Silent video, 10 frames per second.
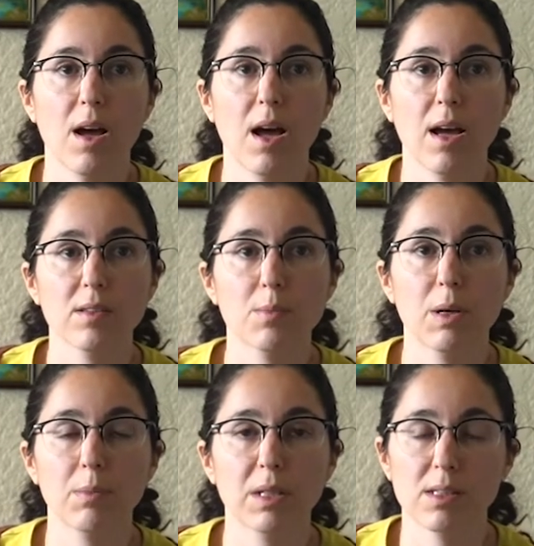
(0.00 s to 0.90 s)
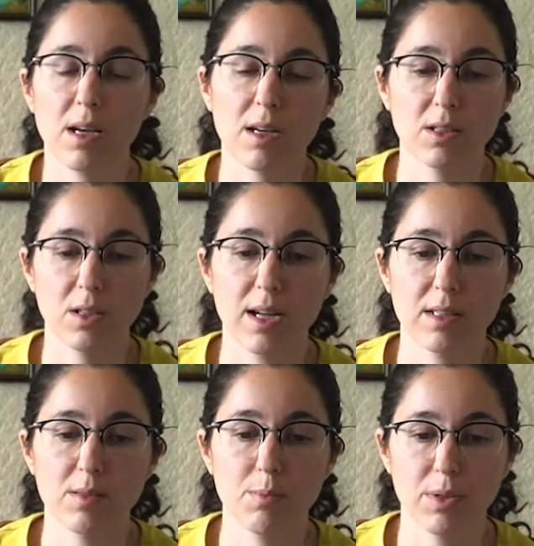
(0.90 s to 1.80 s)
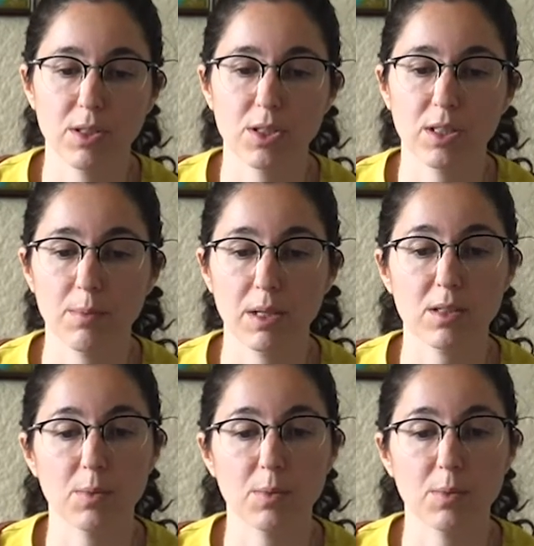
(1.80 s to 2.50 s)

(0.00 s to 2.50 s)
as a public sector, as British Columbians,